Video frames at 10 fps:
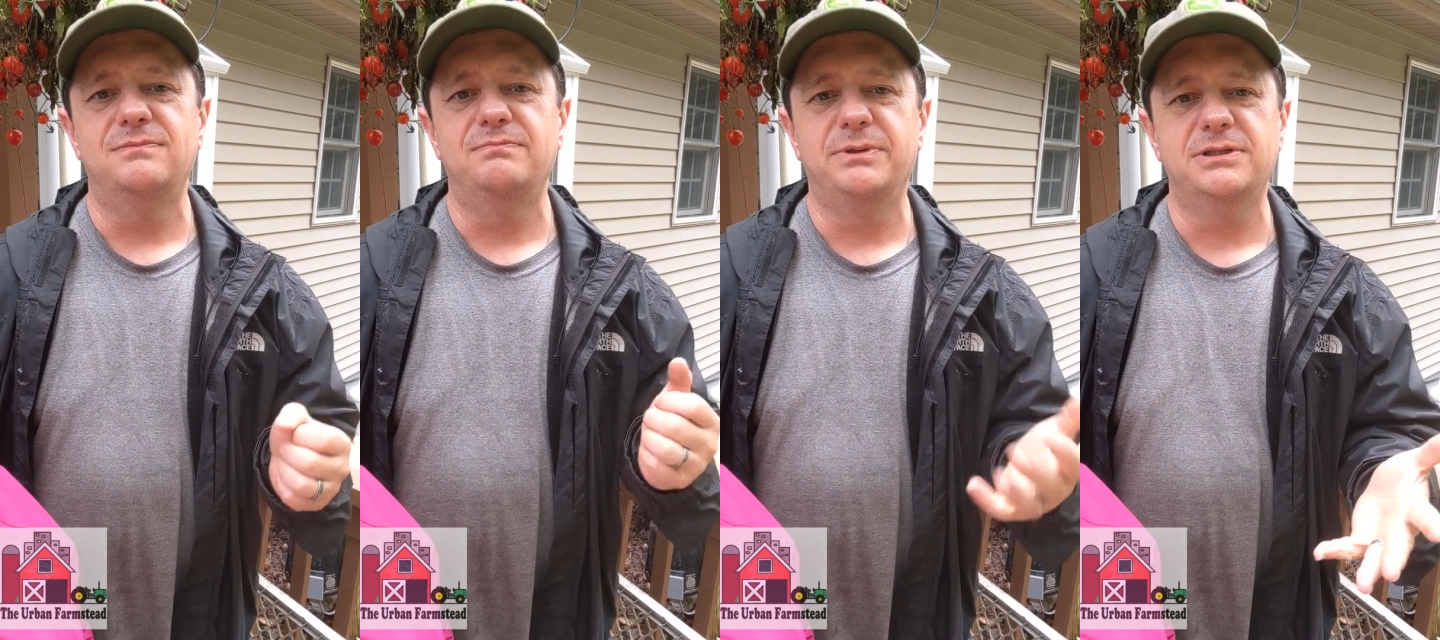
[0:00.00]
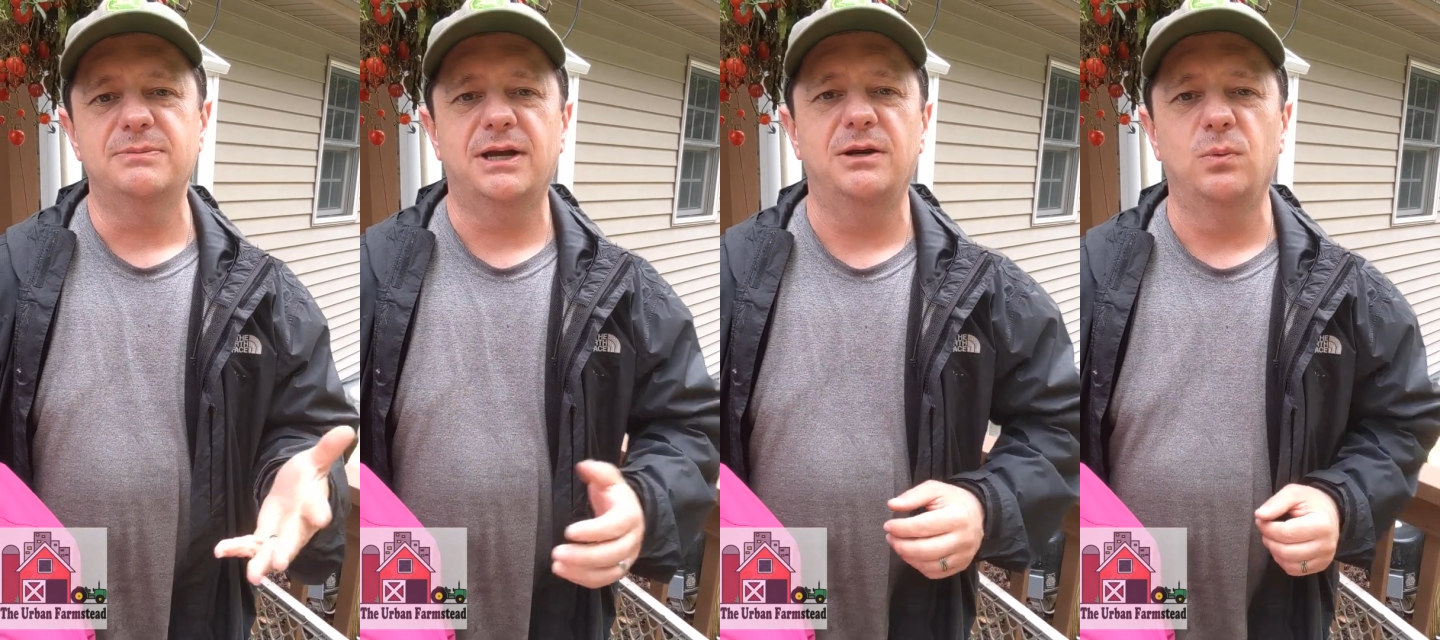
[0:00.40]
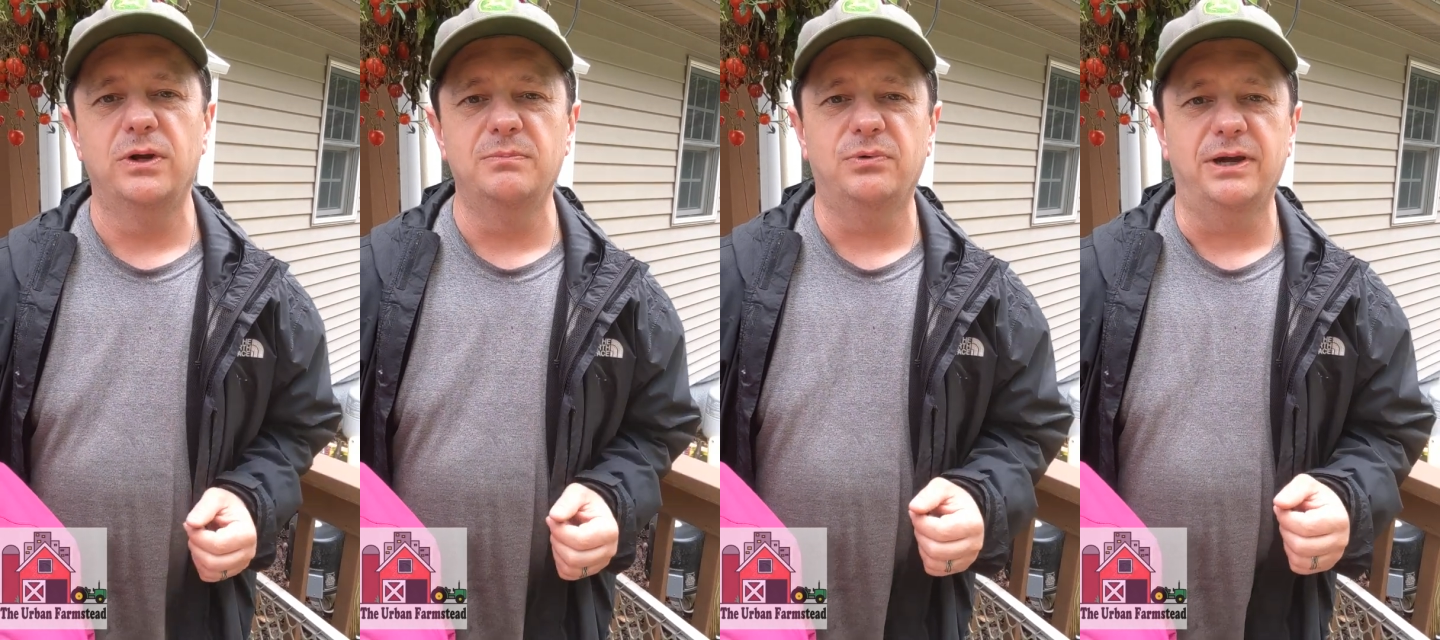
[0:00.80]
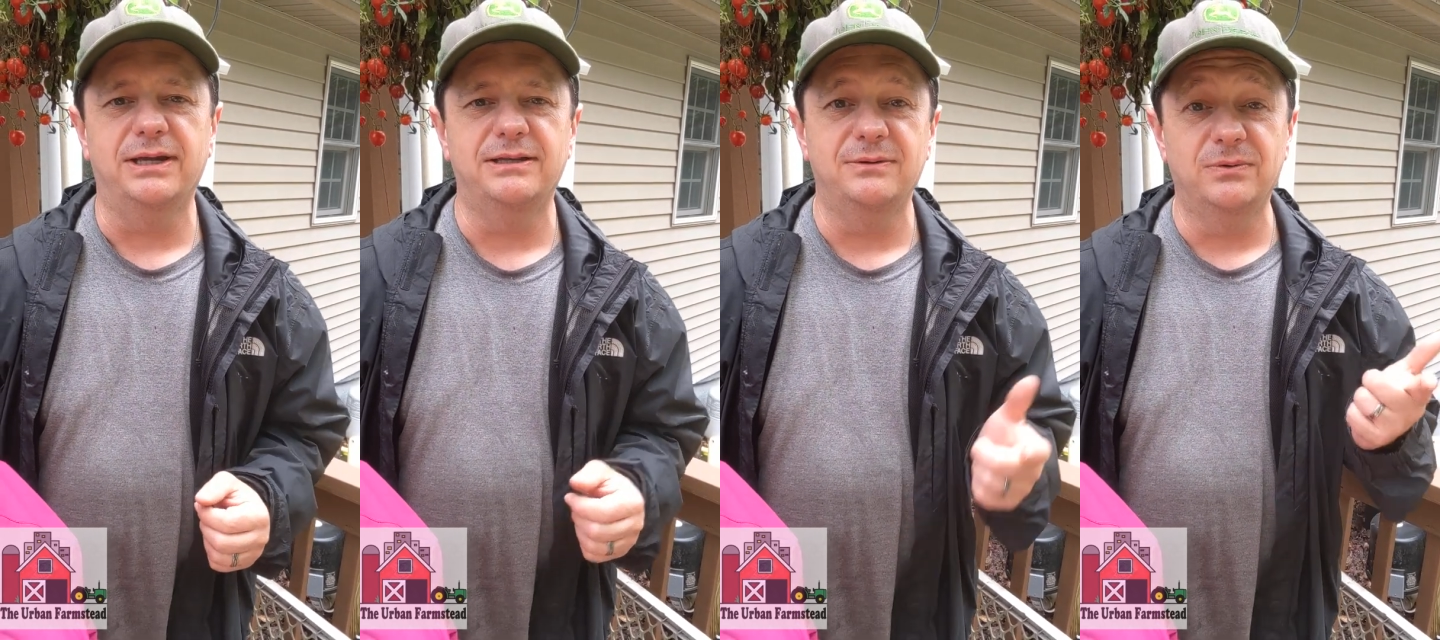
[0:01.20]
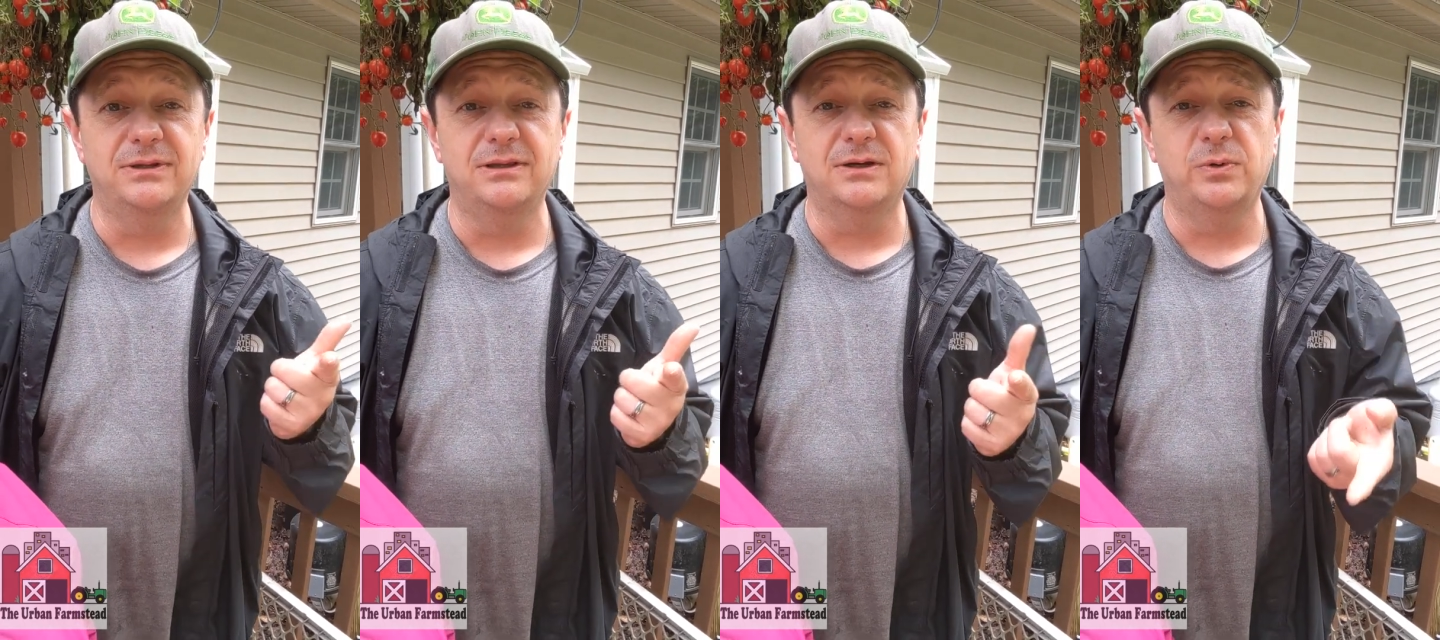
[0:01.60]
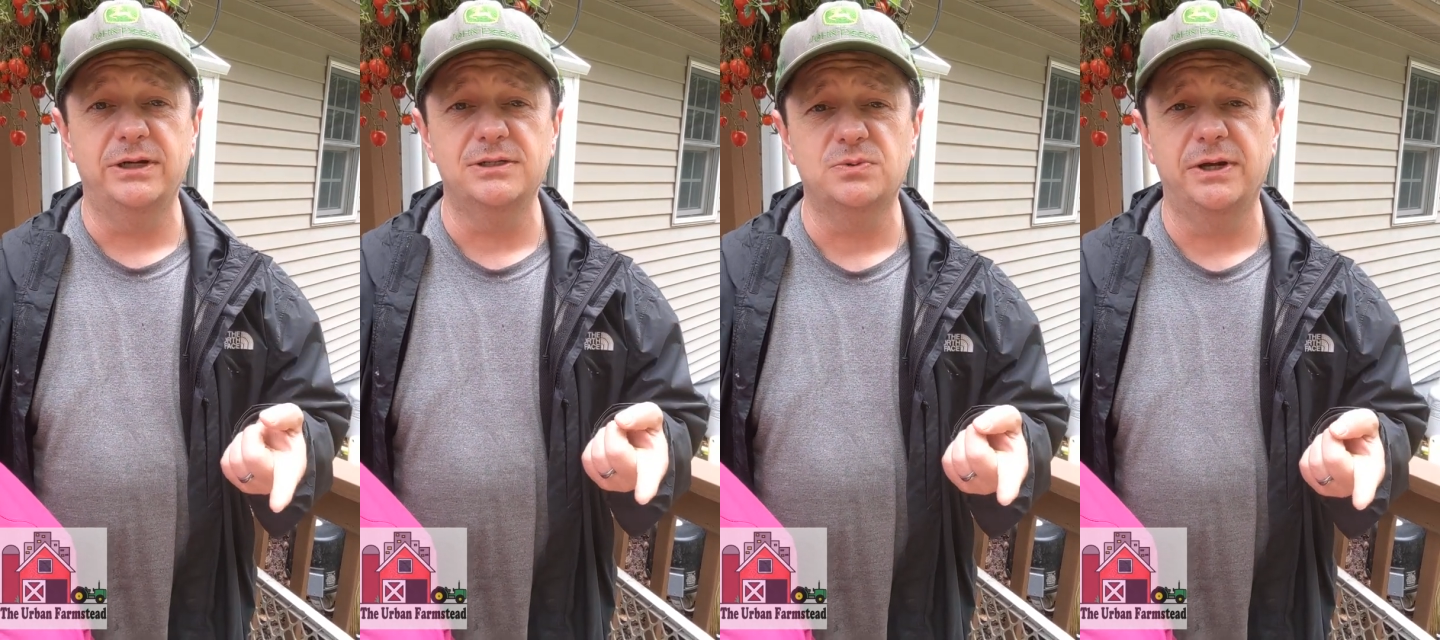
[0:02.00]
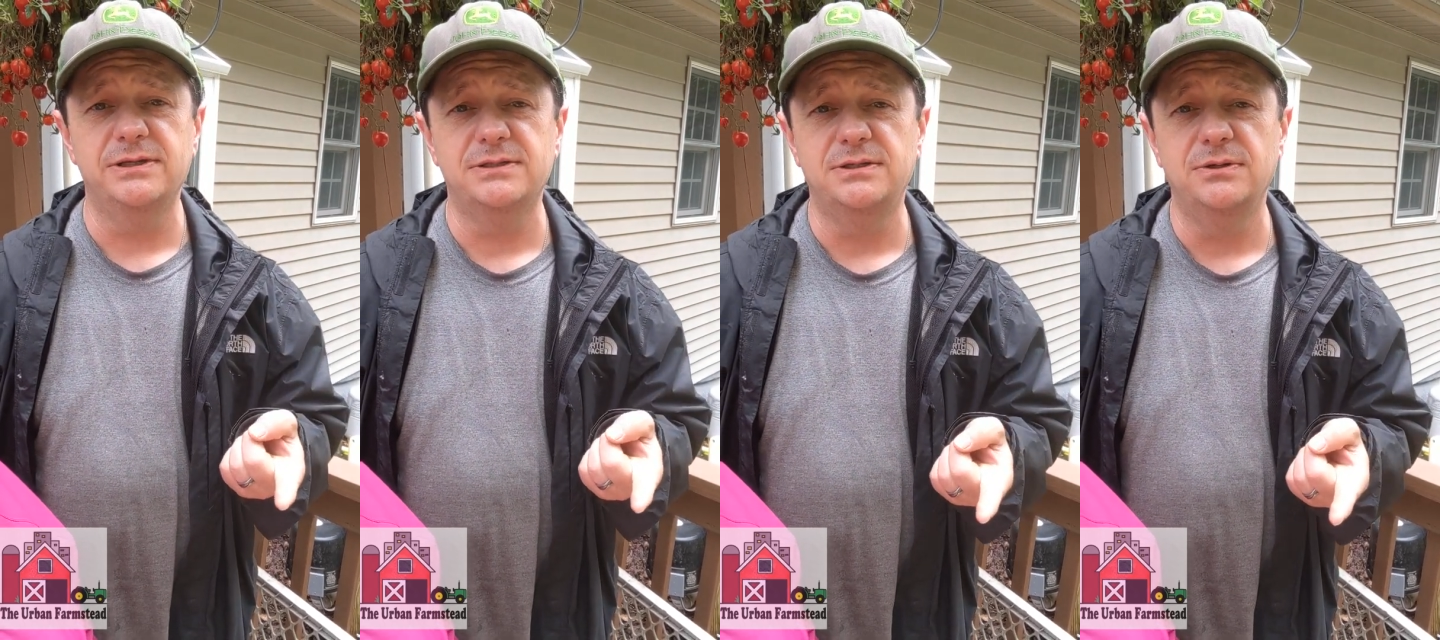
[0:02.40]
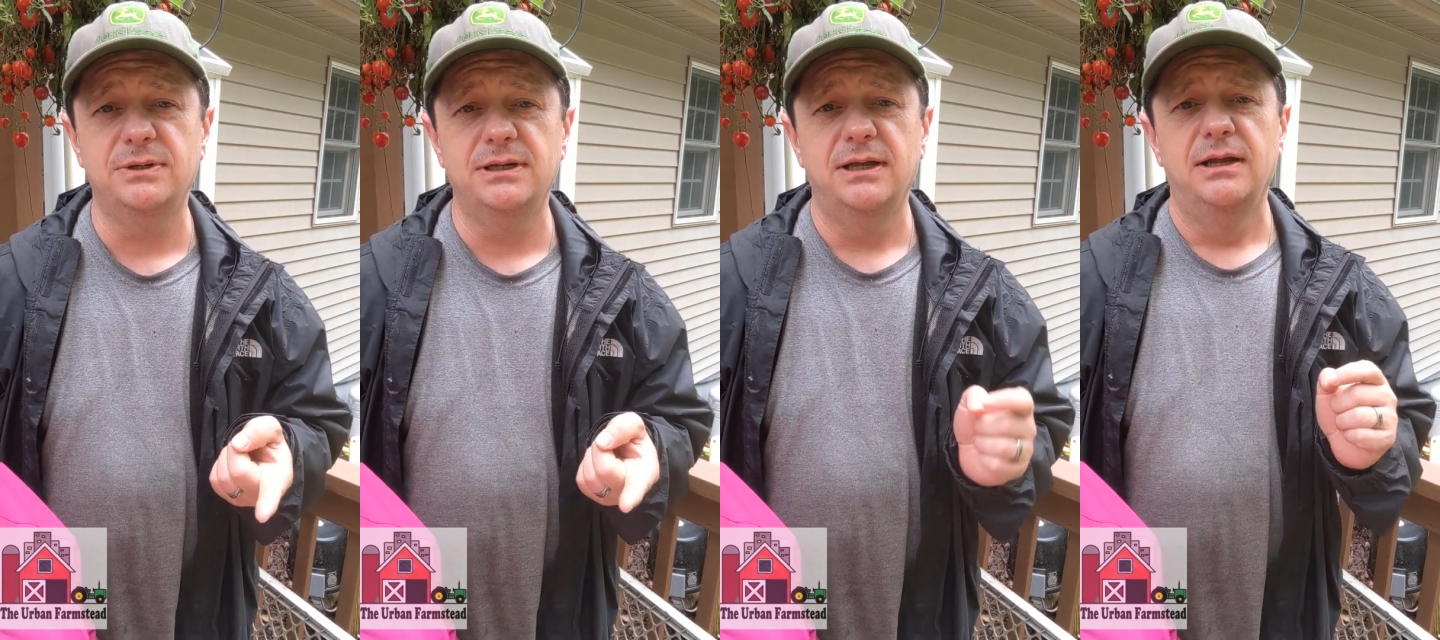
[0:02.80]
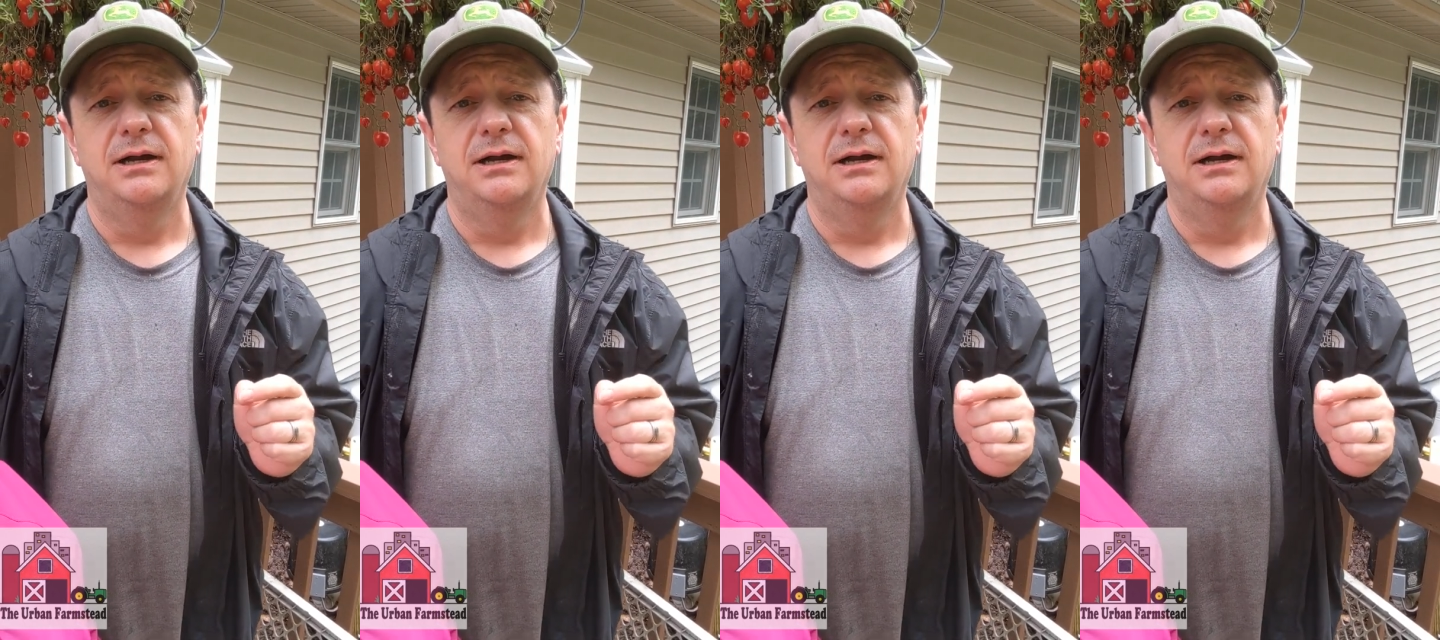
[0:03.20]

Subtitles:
build some kind of windbreak. Now, one of the quickest ways to do it